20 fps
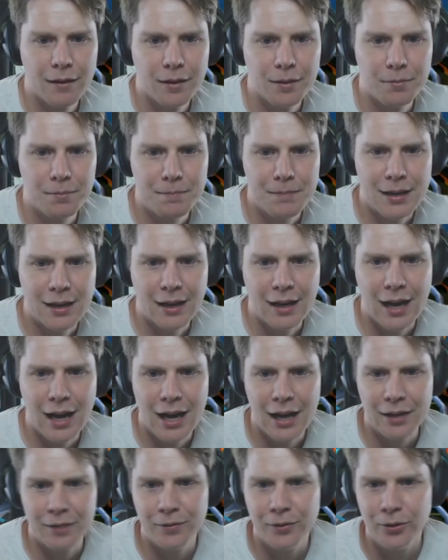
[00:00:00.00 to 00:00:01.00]
Mega
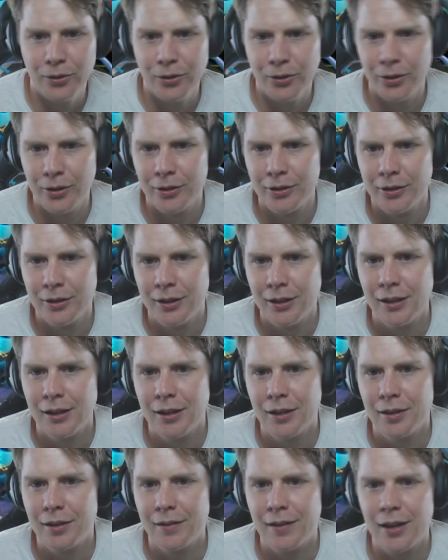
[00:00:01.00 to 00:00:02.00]
Gardevoir,
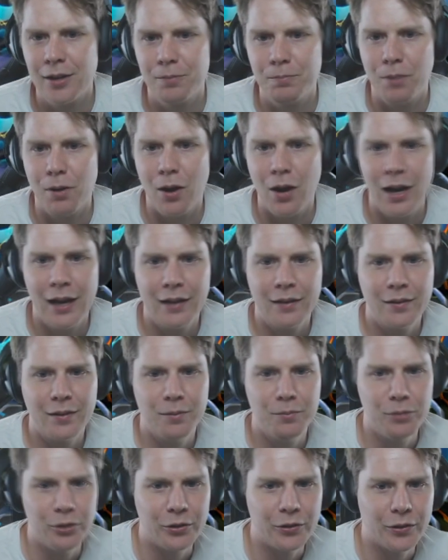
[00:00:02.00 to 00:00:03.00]
say goodbye to
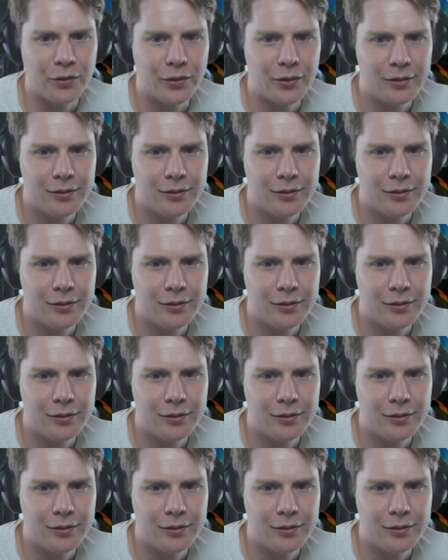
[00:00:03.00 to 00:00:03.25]
Mewtwo.